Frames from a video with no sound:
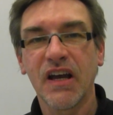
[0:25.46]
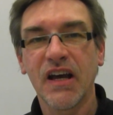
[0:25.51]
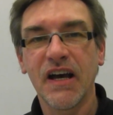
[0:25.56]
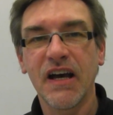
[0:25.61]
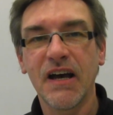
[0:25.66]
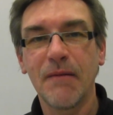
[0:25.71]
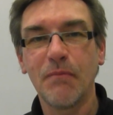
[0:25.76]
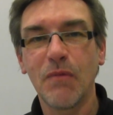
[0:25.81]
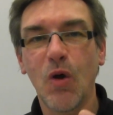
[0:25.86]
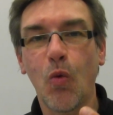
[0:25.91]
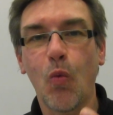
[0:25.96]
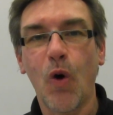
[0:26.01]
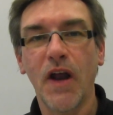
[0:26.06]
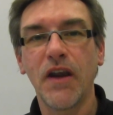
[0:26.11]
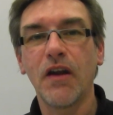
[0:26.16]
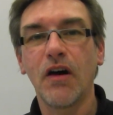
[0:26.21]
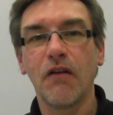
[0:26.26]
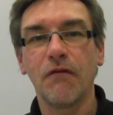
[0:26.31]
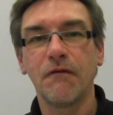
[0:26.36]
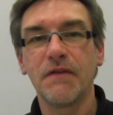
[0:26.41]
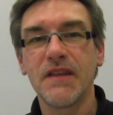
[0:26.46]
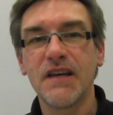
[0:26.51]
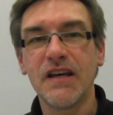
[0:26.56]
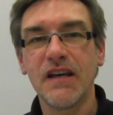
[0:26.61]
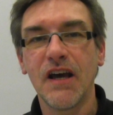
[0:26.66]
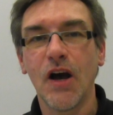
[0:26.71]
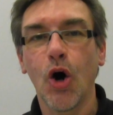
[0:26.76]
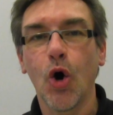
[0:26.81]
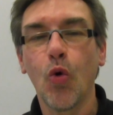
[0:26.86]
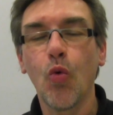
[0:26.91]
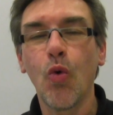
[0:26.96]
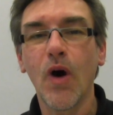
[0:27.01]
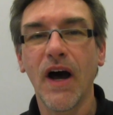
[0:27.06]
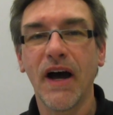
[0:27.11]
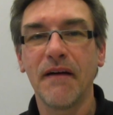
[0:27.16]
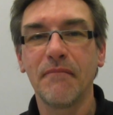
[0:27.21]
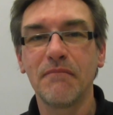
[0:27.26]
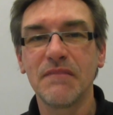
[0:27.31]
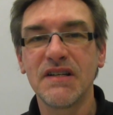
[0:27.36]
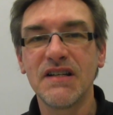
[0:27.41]
one of the
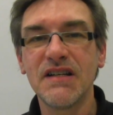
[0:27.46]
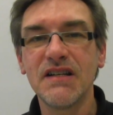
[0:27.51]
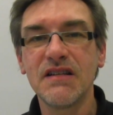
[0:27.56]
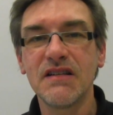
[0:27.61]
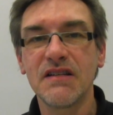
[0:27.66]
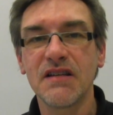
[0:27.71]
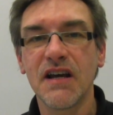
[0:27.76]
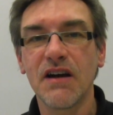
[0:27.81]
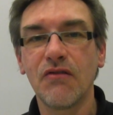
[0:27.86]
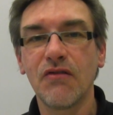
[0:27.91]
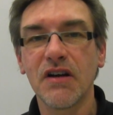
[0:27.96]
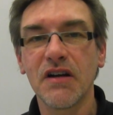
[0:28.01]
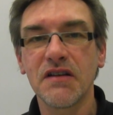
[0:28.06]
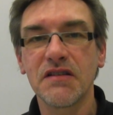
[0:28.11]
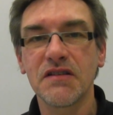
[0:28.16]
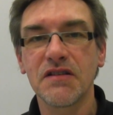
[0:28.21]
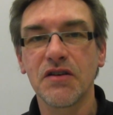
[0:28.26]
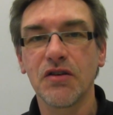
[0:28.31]
OM-D series.